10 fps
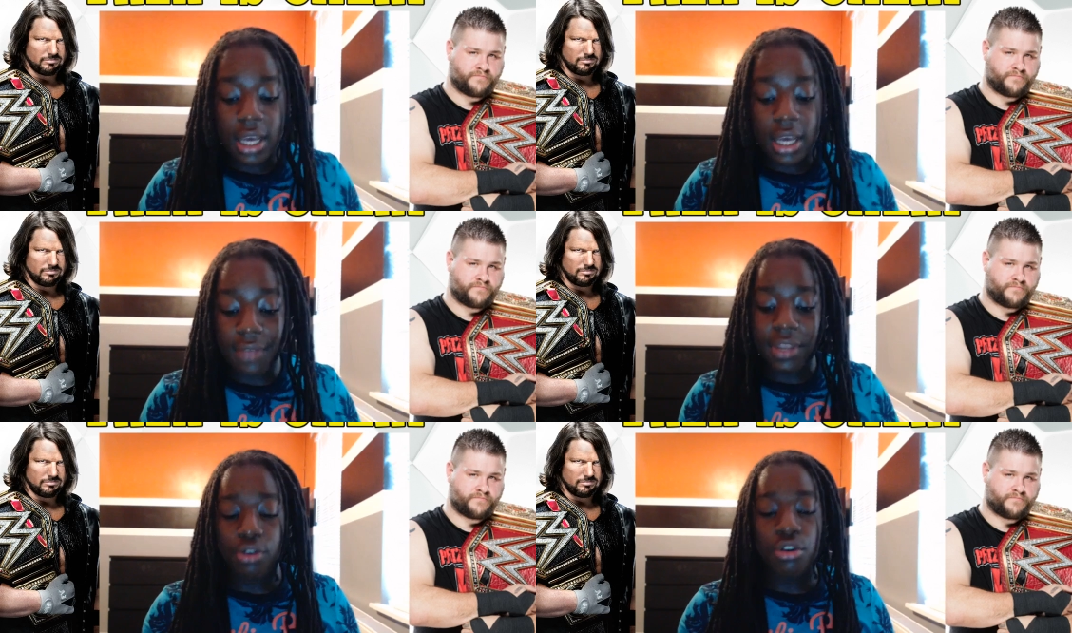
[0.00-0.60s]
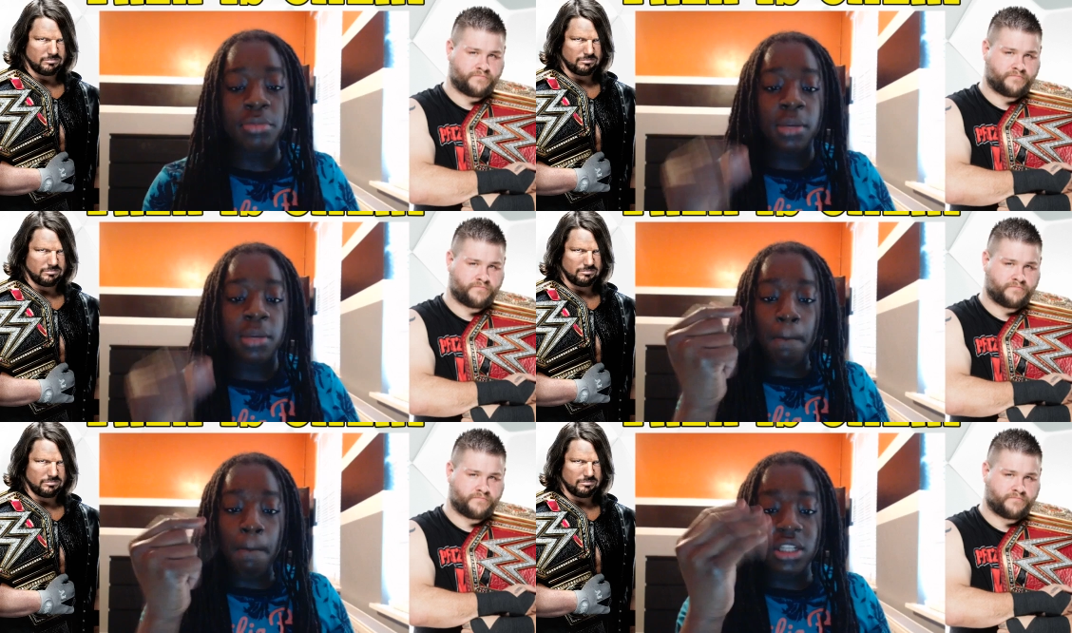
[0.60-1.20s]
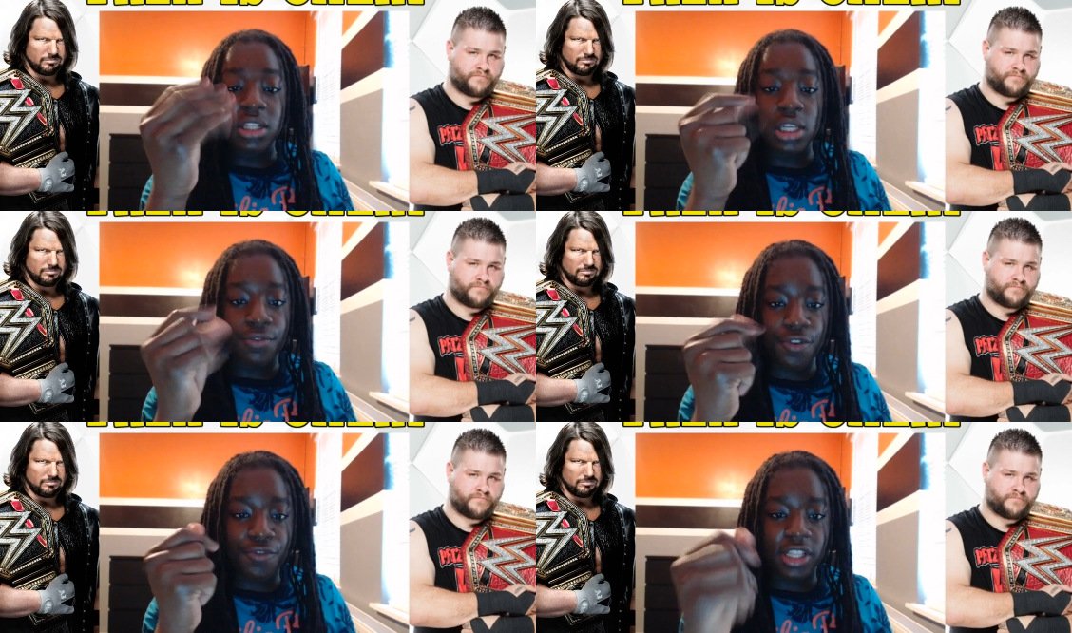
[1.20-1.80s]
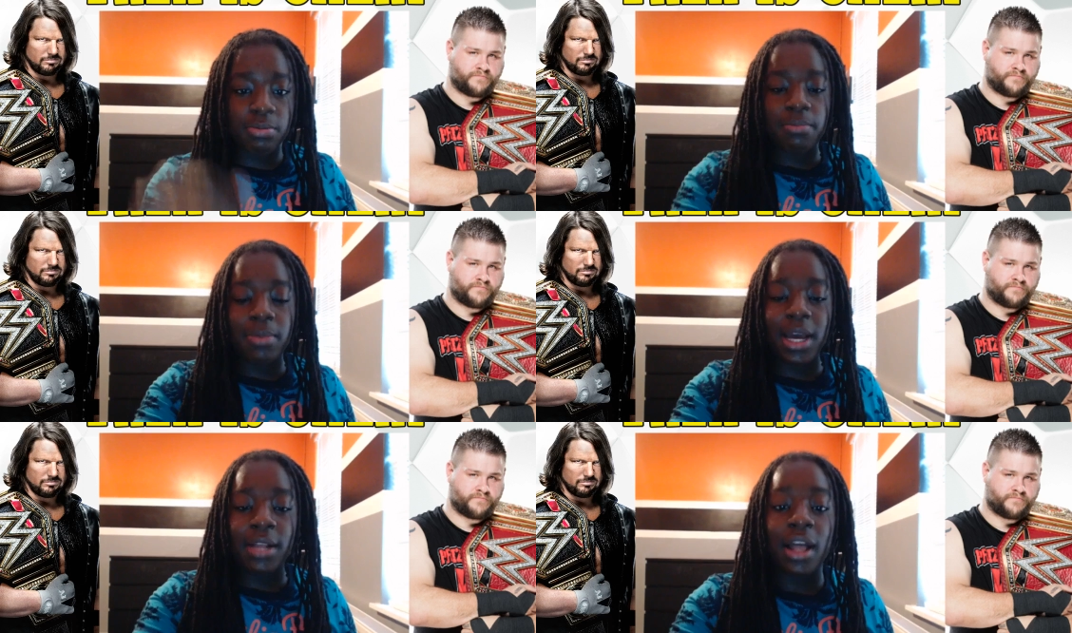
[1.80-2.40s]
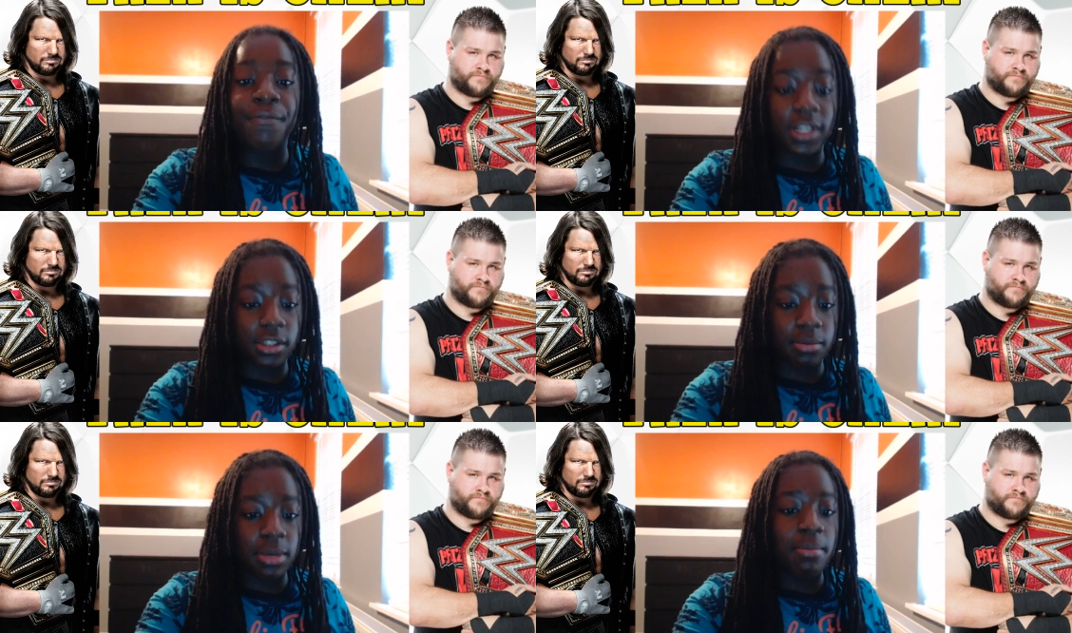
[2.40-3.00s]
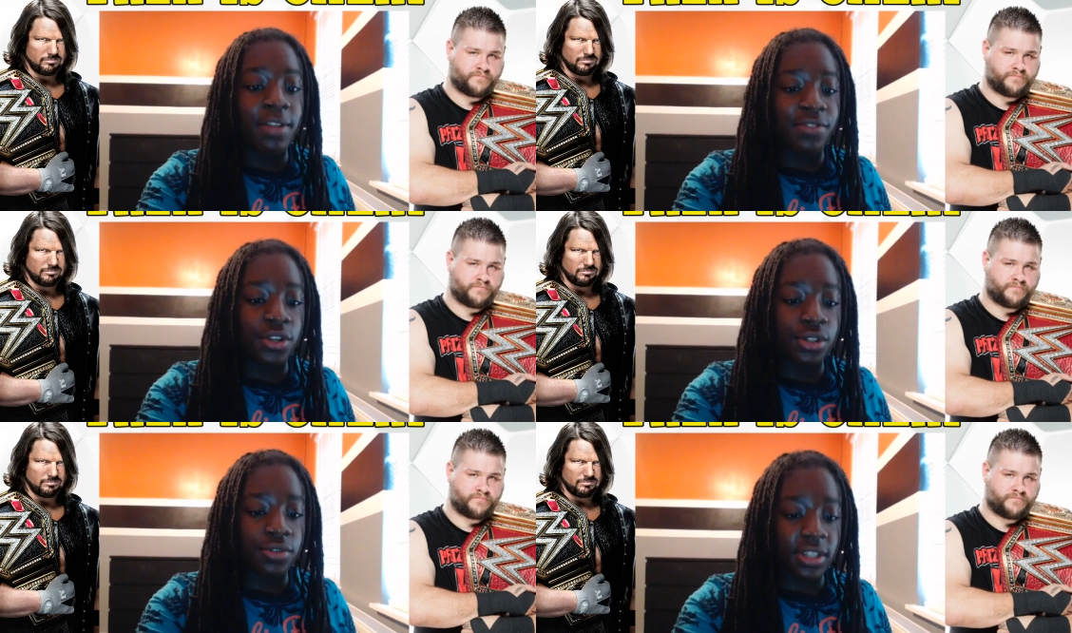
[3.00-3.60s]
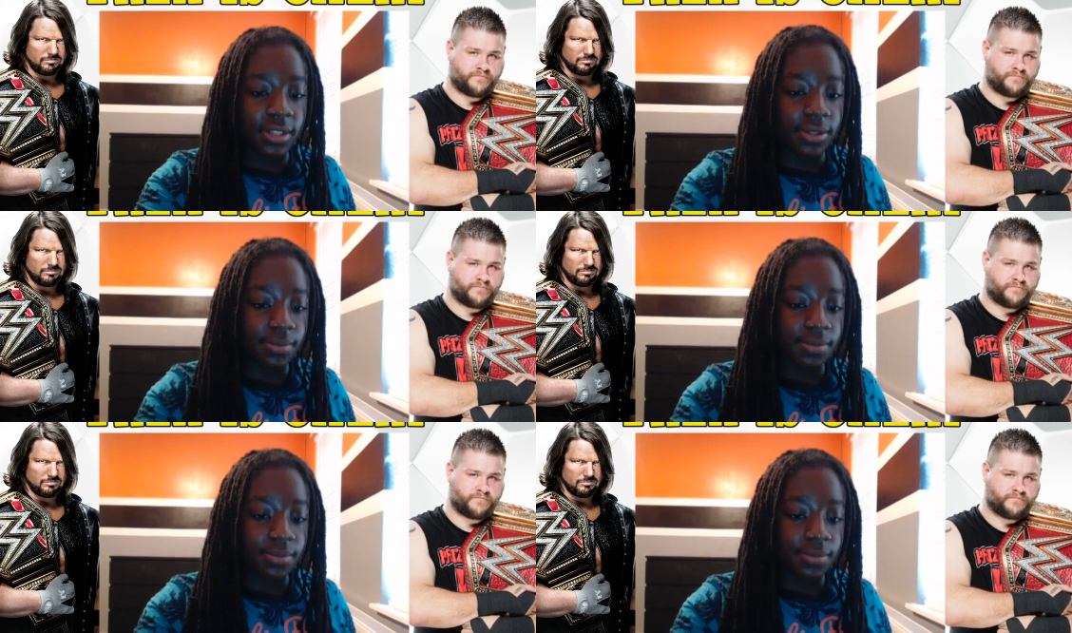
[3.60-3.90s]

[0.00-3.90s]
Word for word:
Speaker 1: and that will mean money for Vince McMahon, and Vince McMahon knows this.